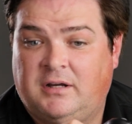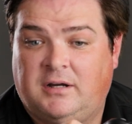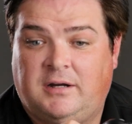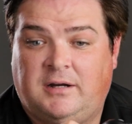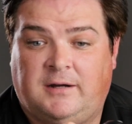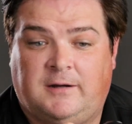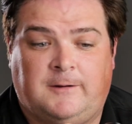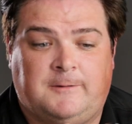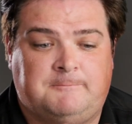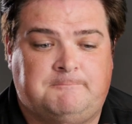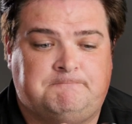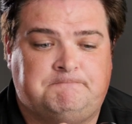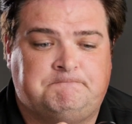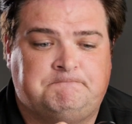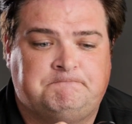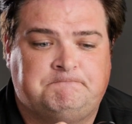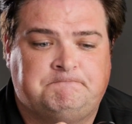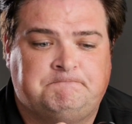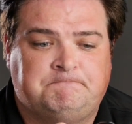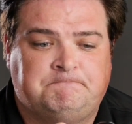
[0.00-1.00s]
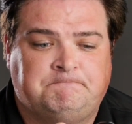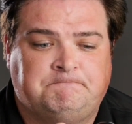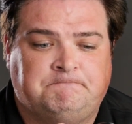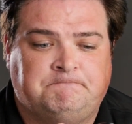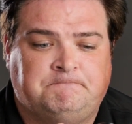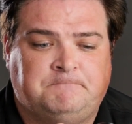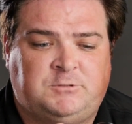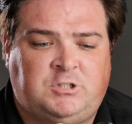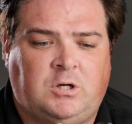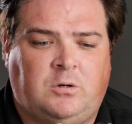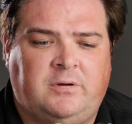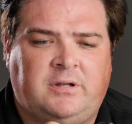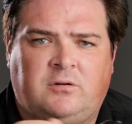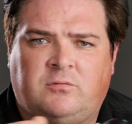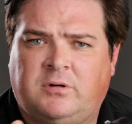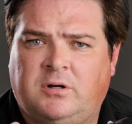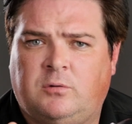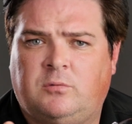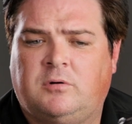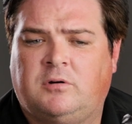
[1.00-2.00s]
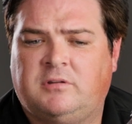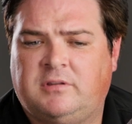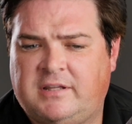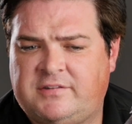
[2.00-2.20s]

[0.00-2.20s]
So in a real world,